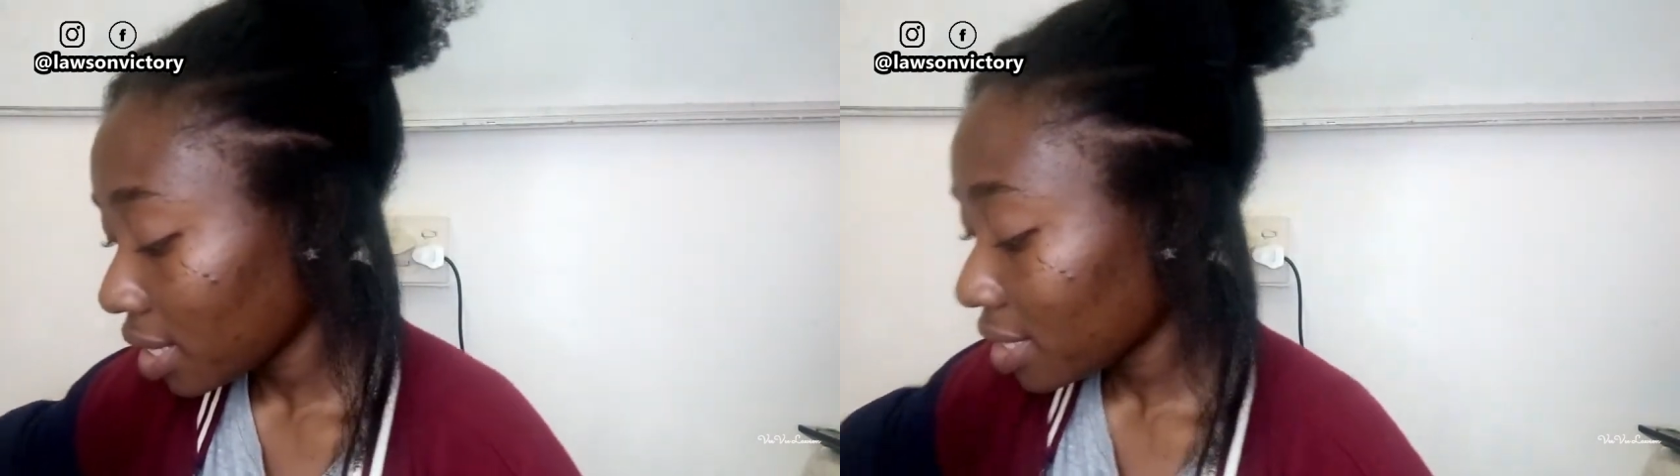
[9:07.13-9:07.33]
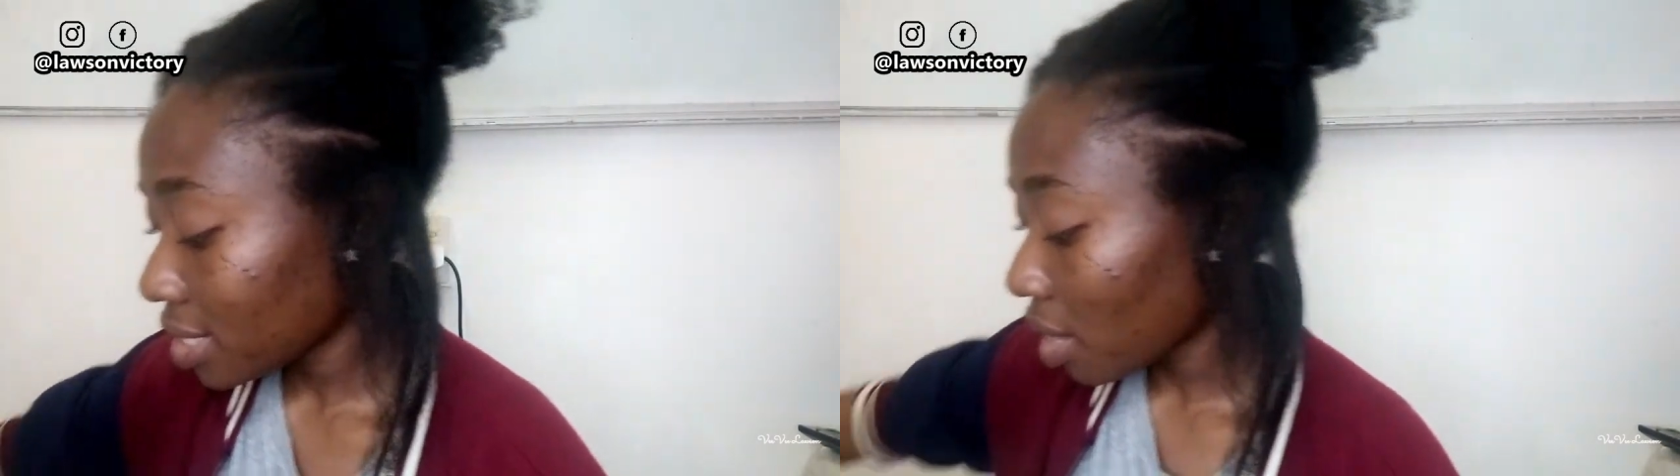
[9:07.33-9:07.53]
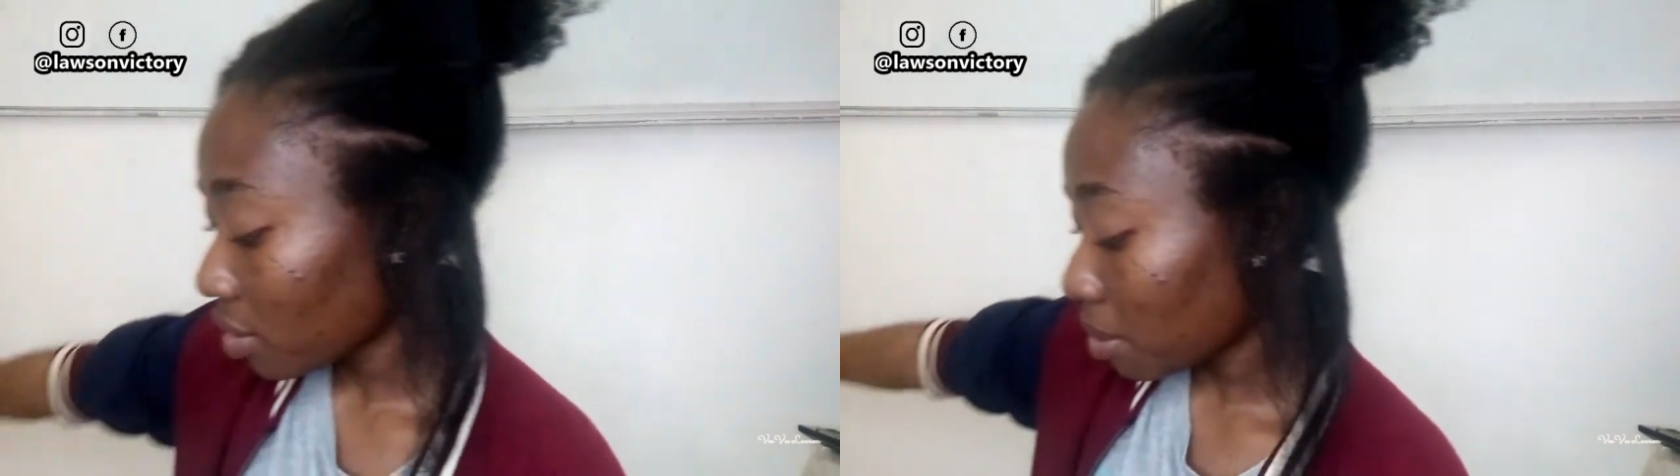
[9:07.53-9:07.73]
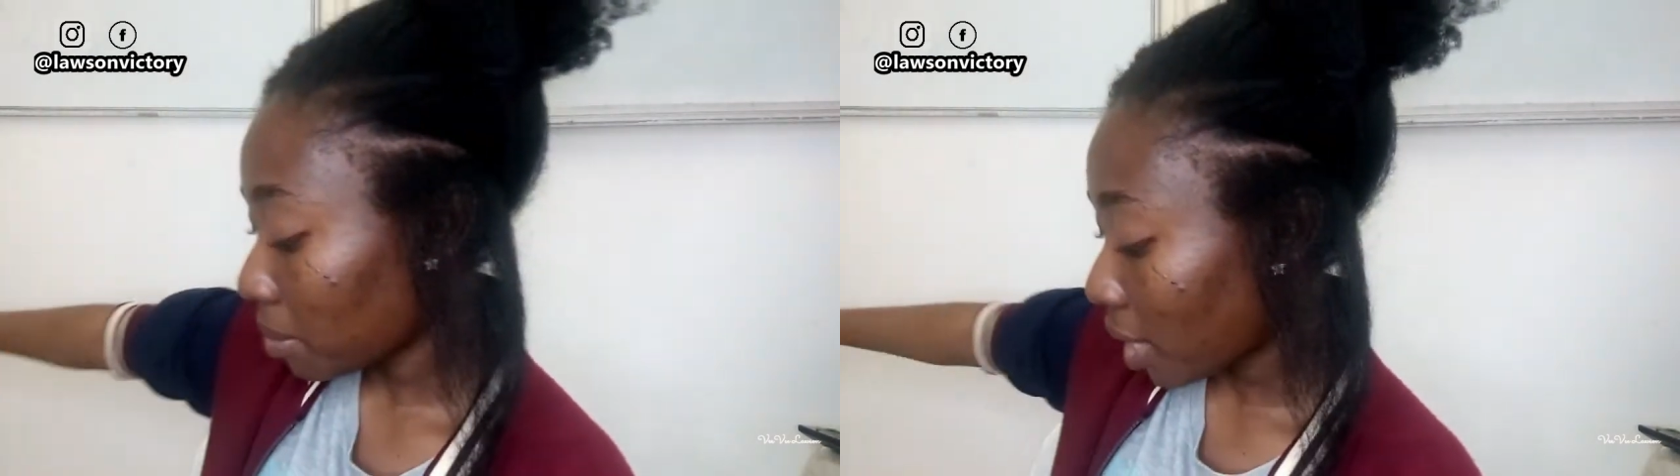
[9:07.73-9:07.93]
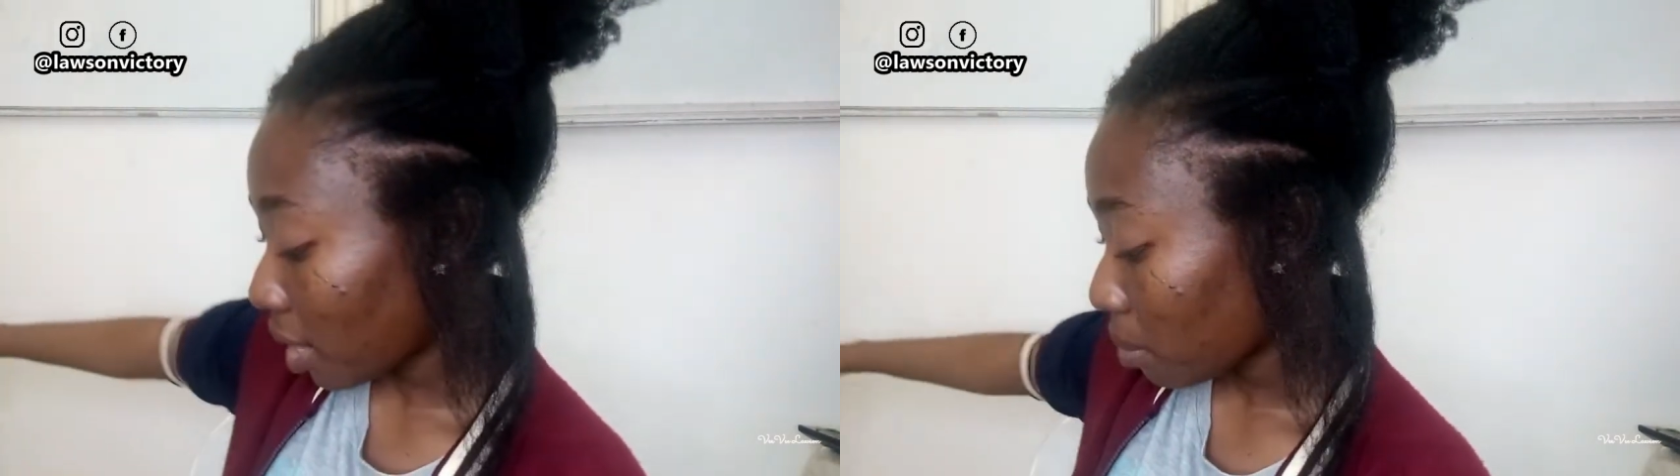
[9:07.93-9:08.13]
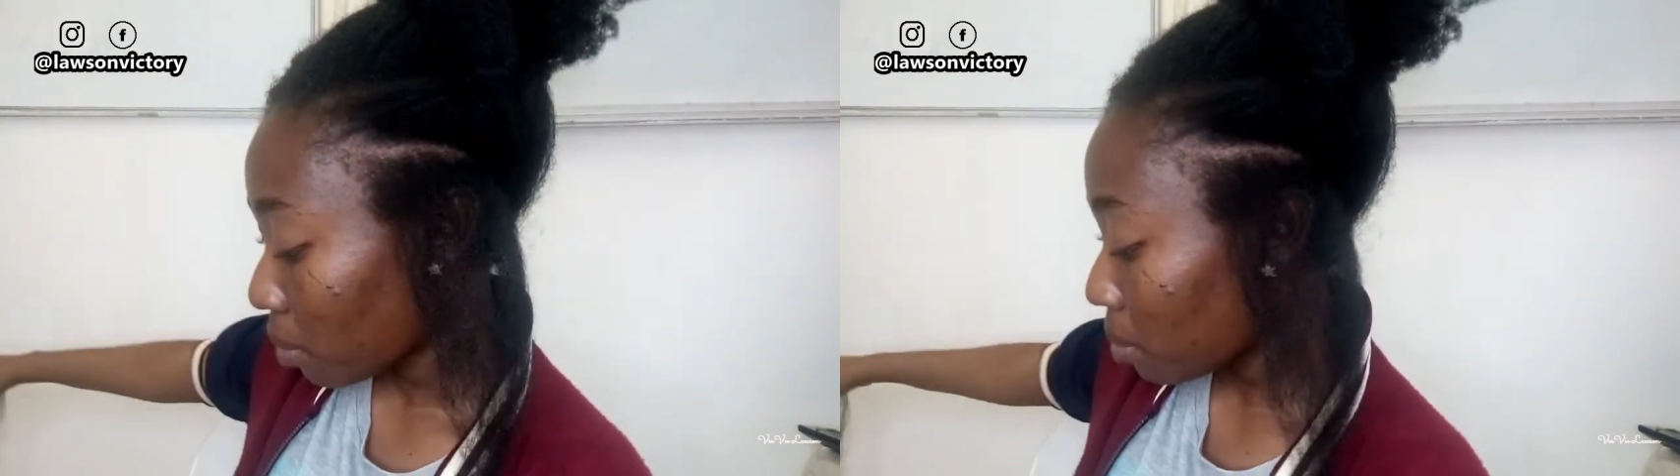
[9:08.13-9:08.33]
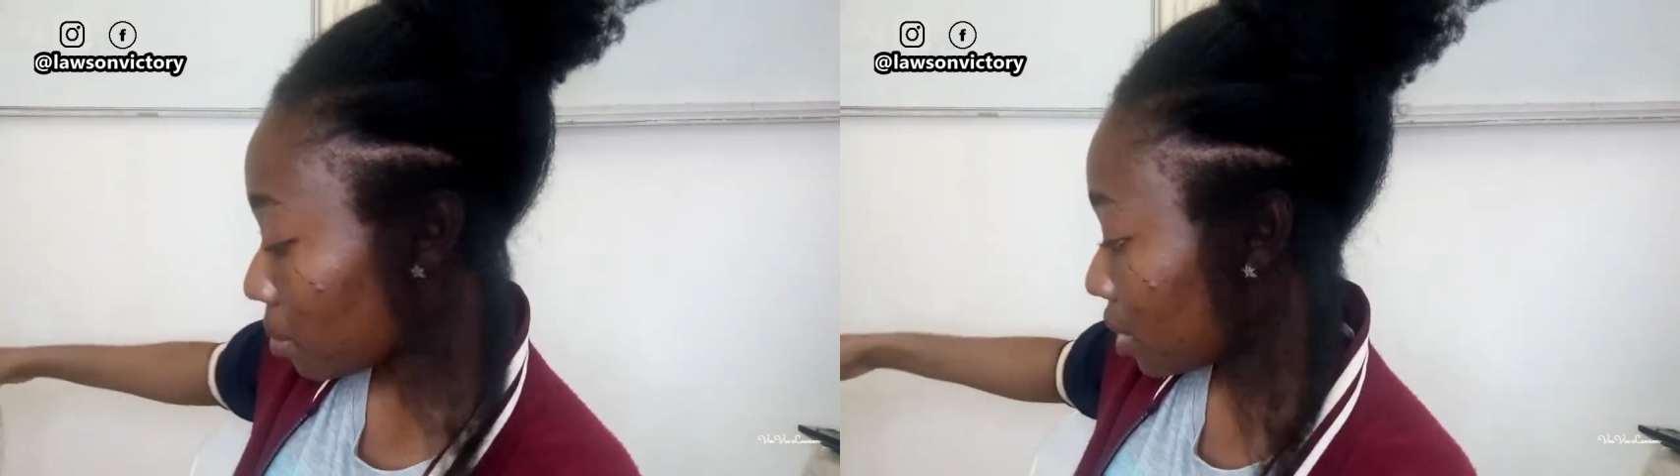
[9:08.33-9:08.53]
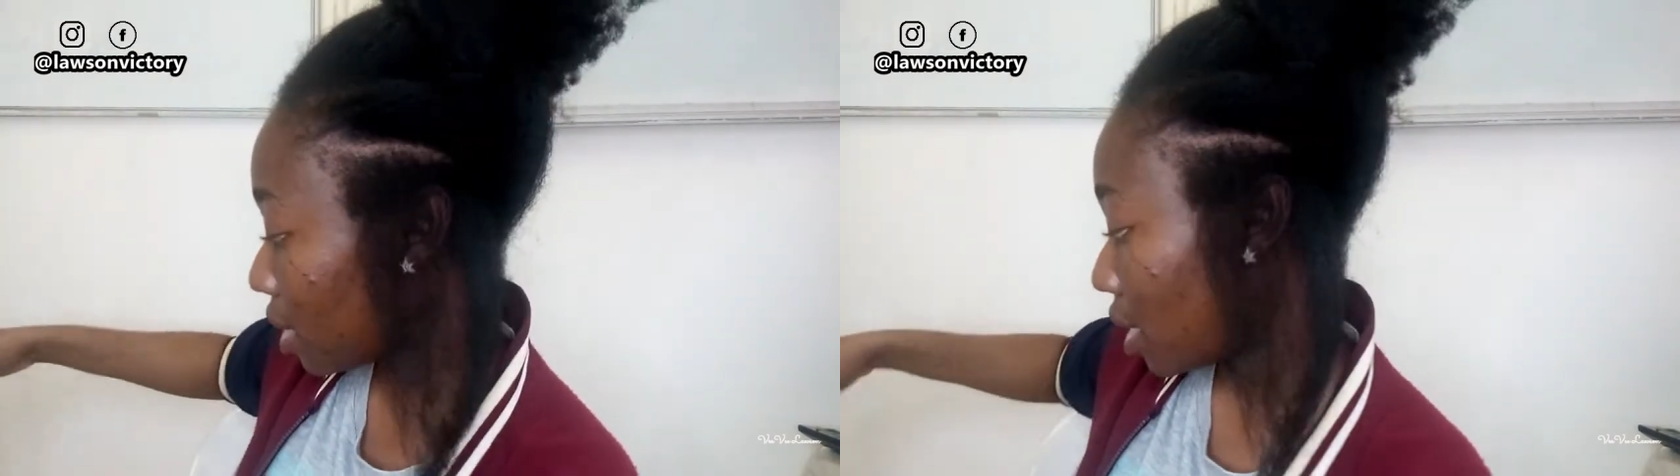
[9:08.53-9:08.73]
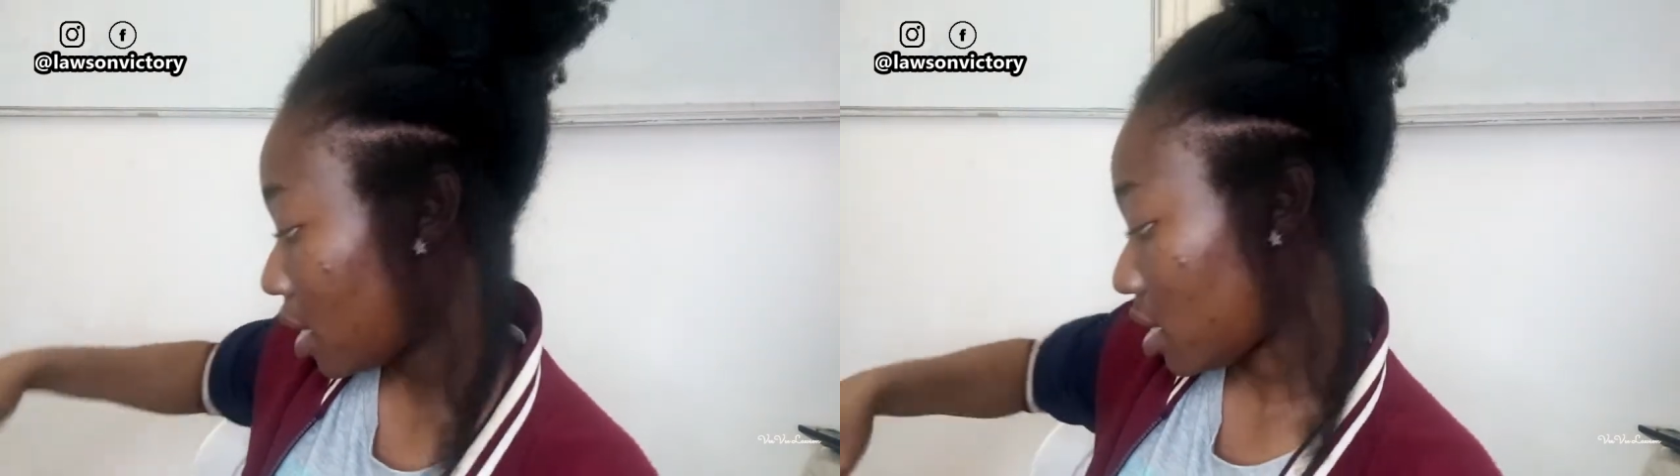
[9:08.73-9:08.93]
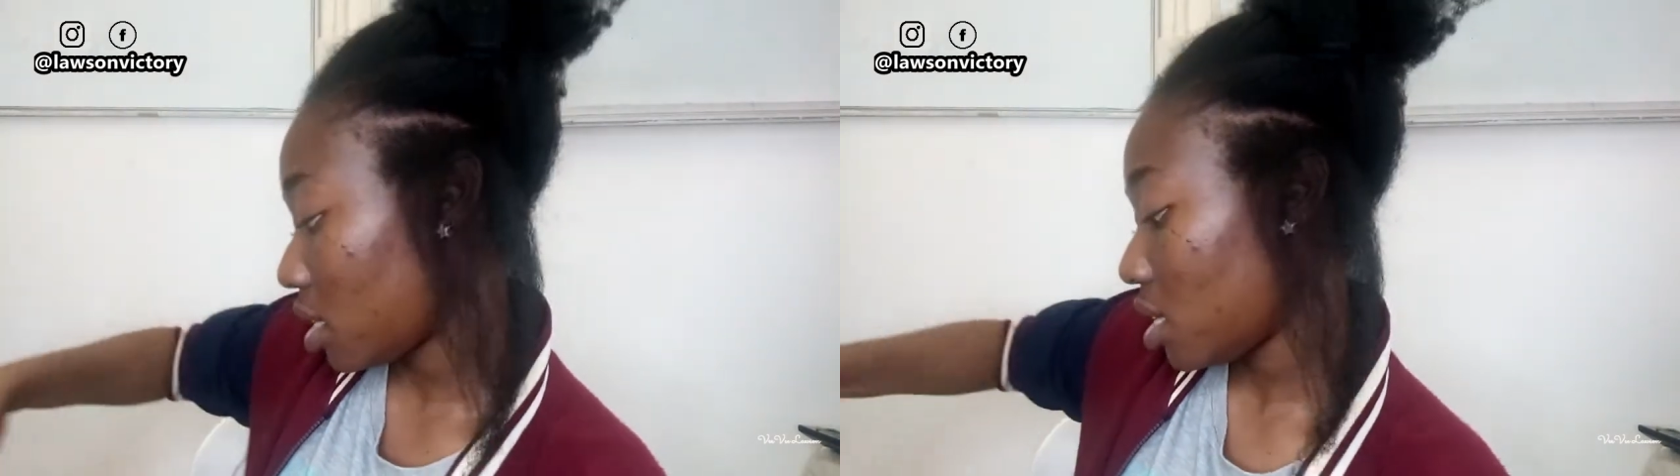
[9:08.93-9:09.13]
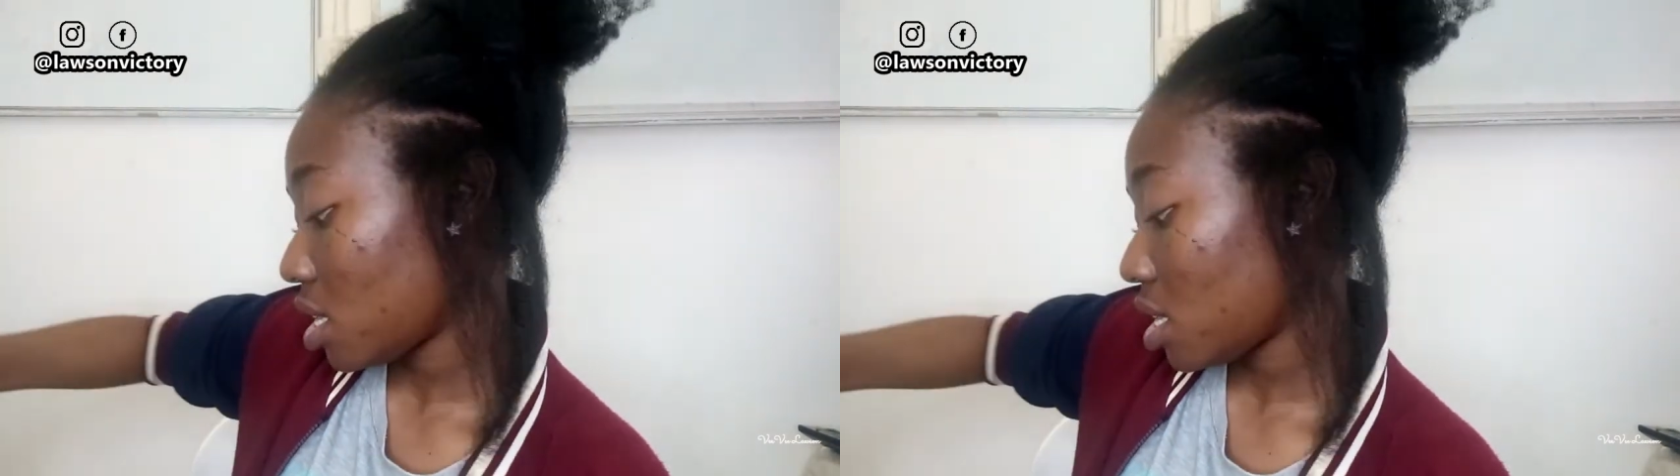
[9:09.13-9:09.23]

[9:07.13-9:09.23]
tell them that I won't be there.